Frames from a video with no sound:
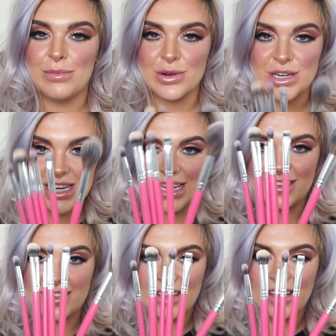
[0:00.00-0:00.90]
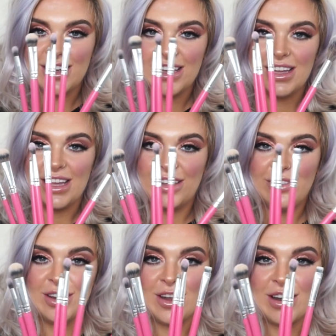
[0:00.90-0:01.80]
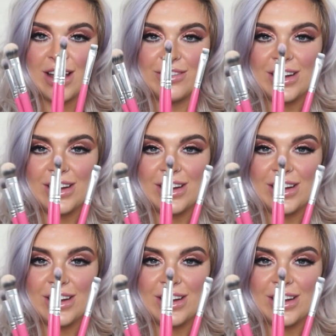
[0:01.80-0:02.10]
brushes. If you don't have